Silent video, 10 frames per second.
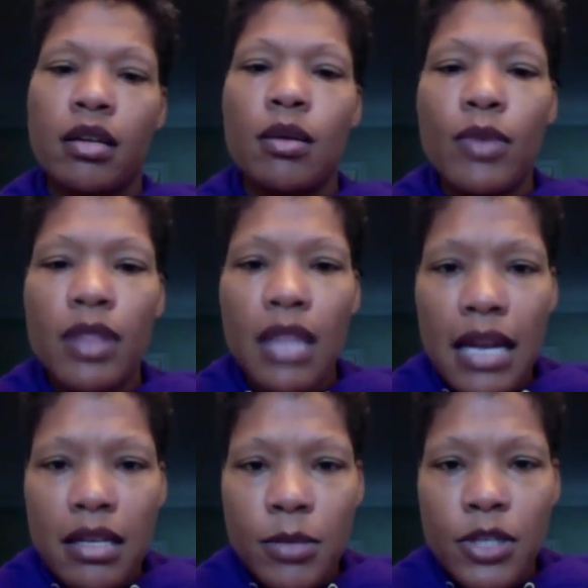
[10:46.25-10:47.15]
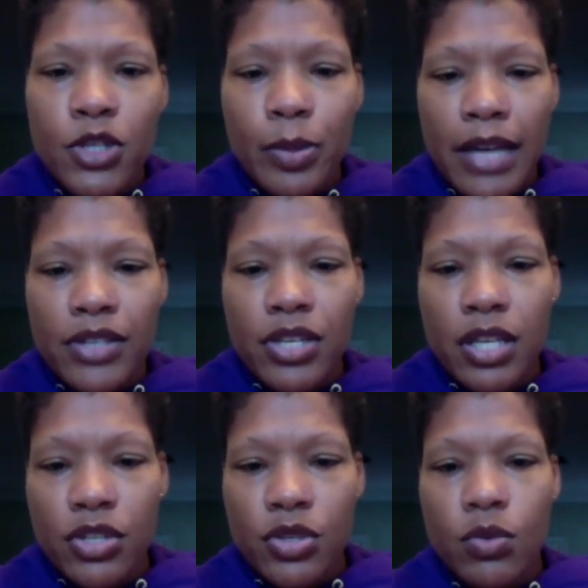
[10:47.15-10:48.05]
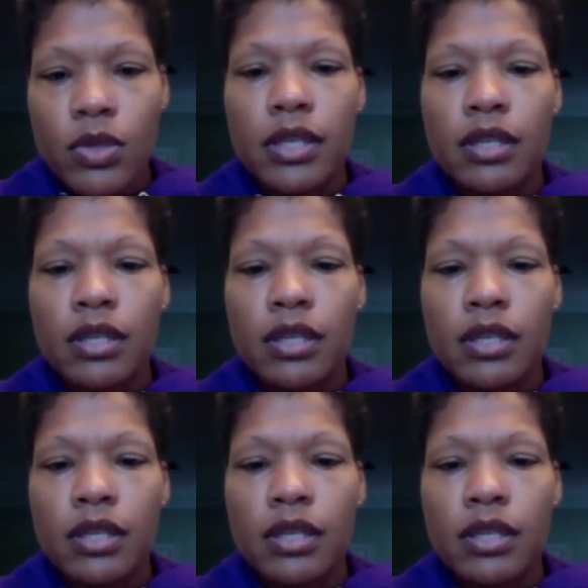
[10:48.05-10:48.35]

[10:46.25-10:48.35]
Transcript: with not as much splashing as you would